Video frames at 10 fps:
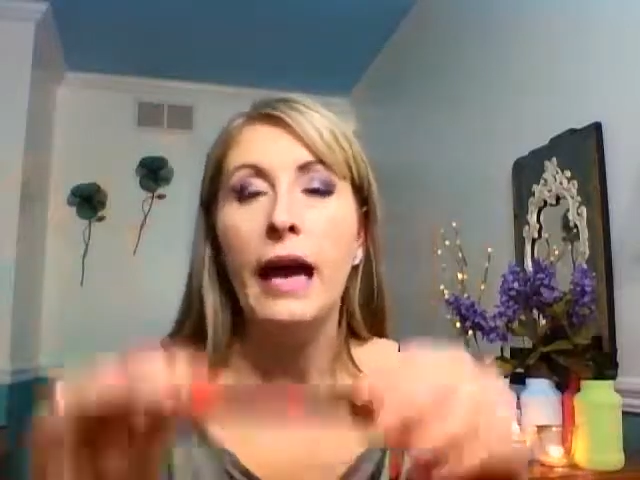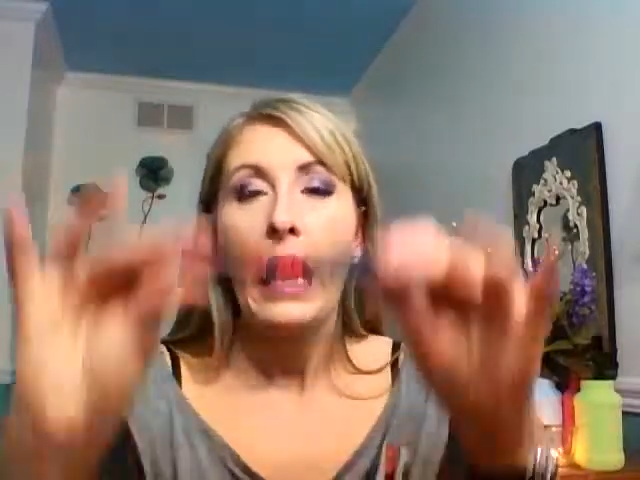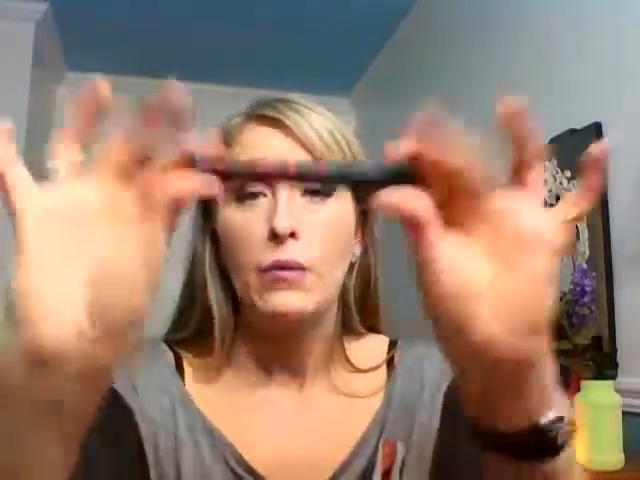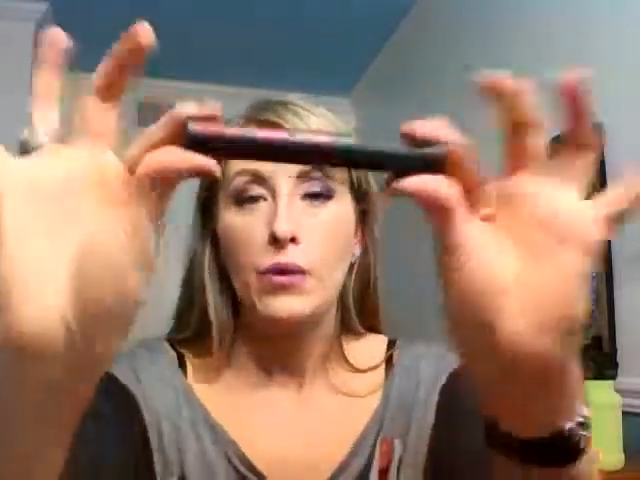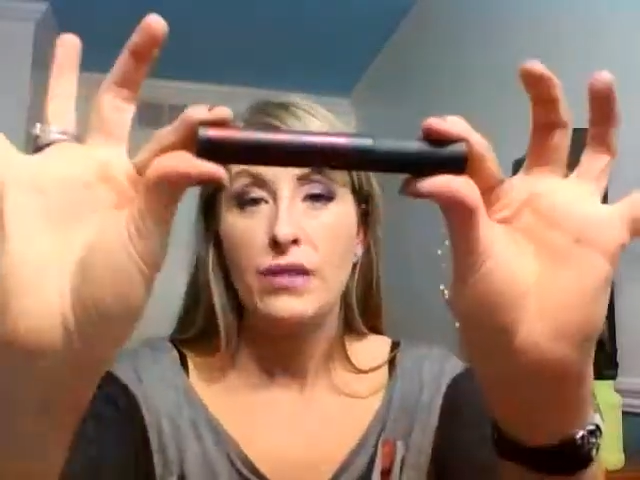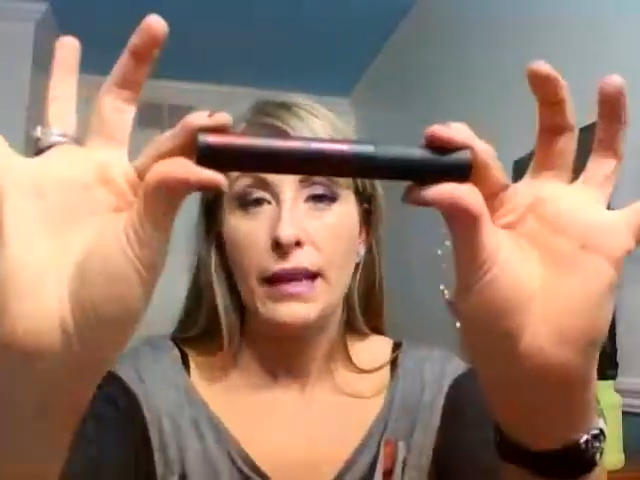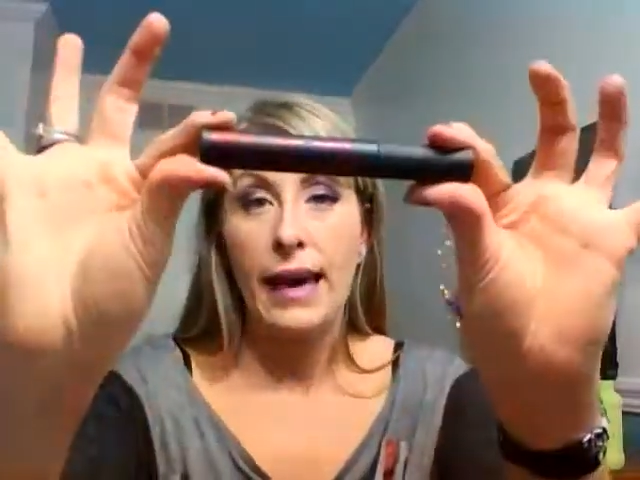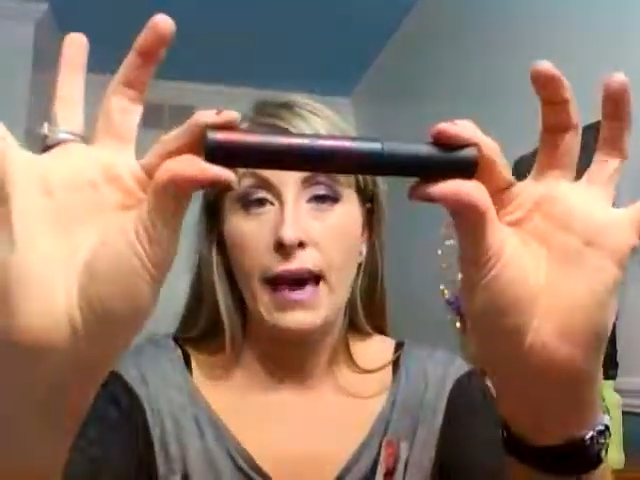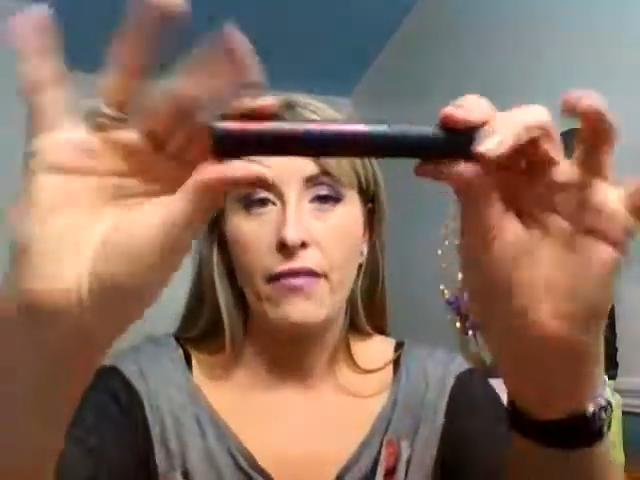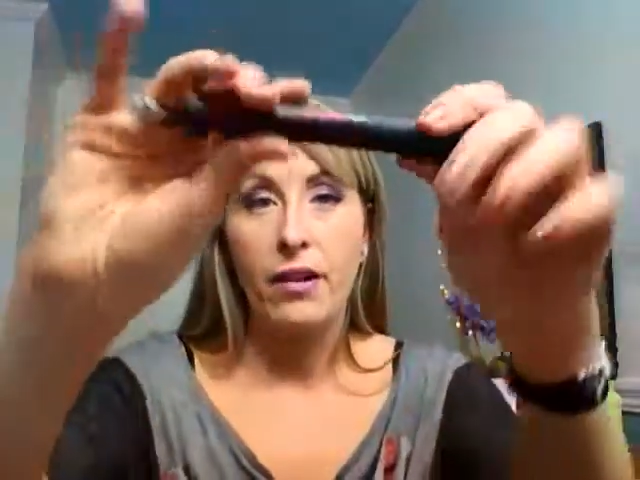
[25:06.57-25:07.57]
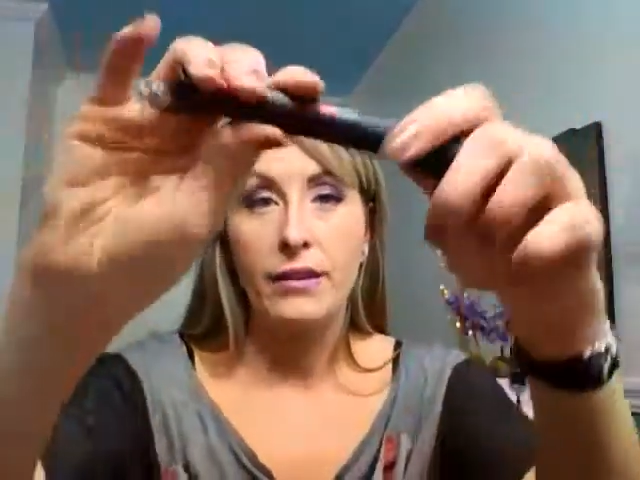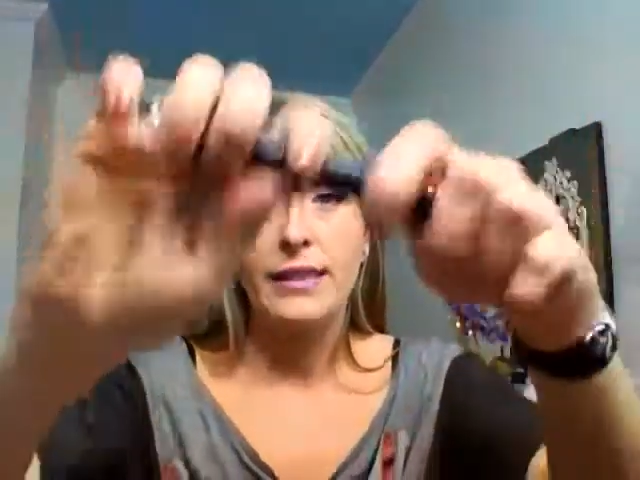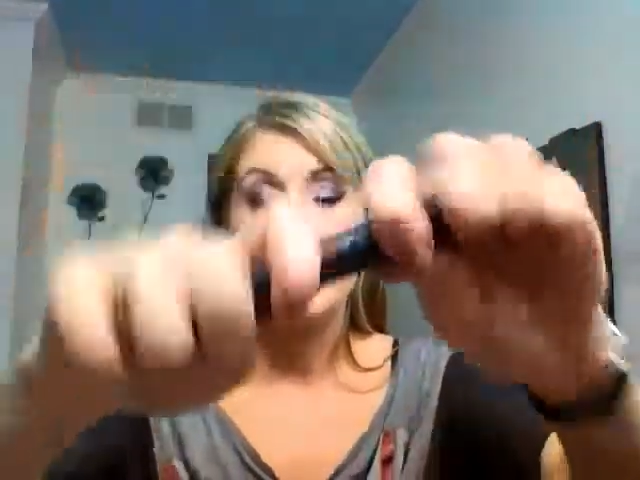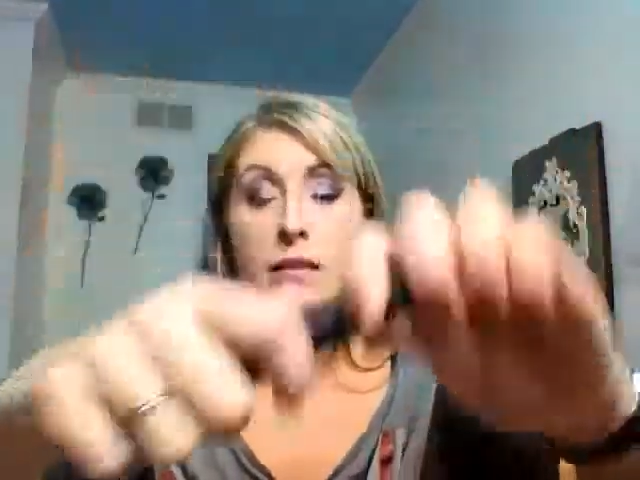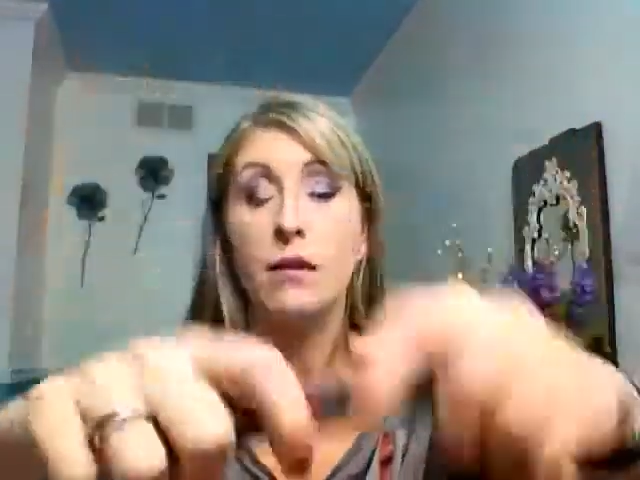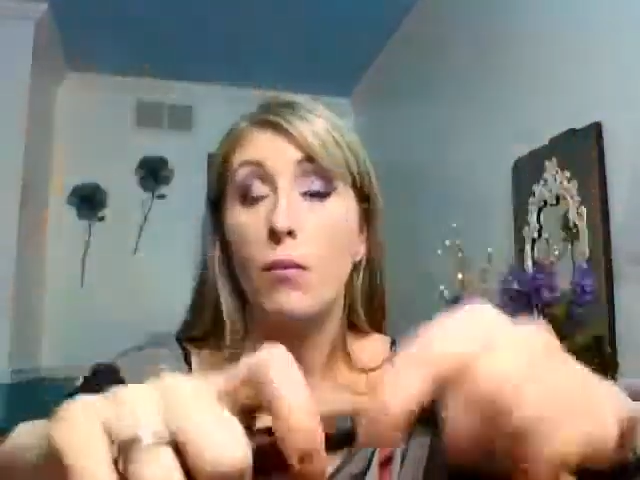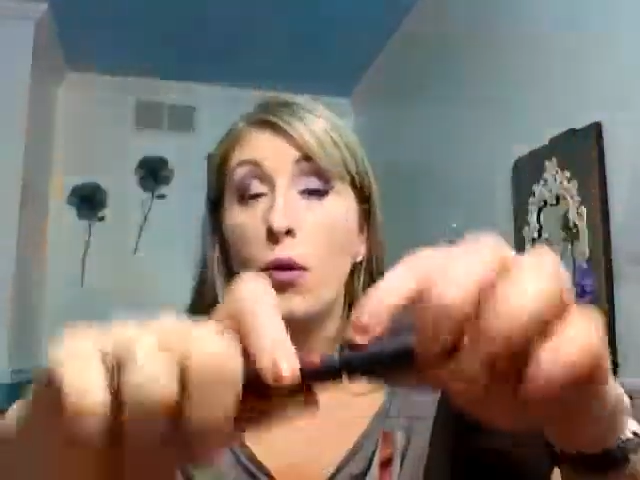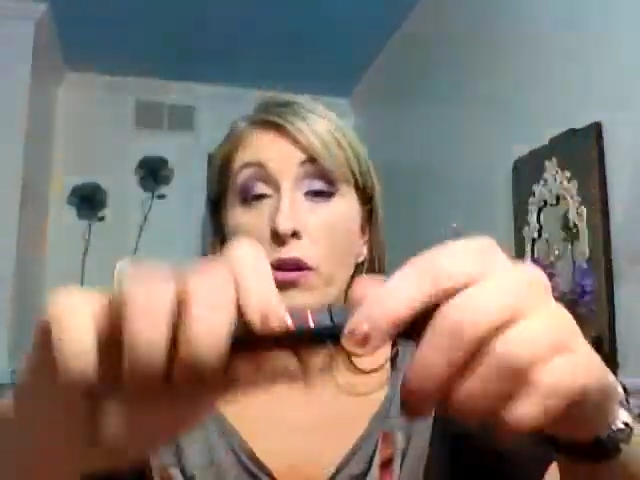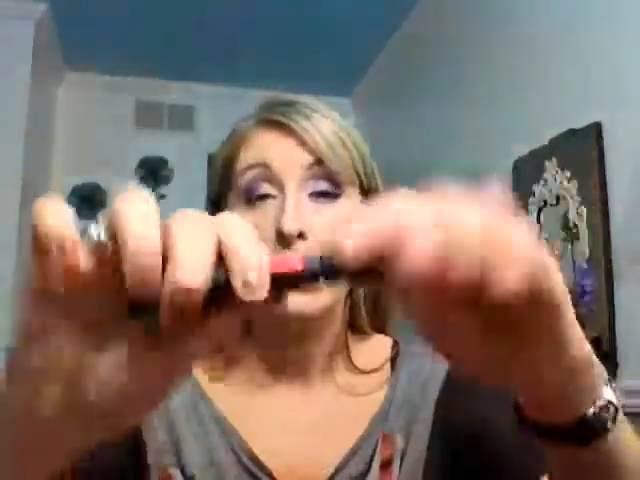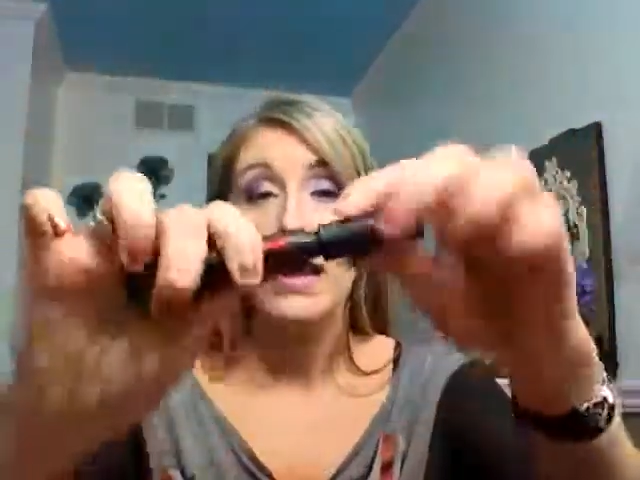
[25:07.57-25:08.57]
I'm using Kat Von D's Immortal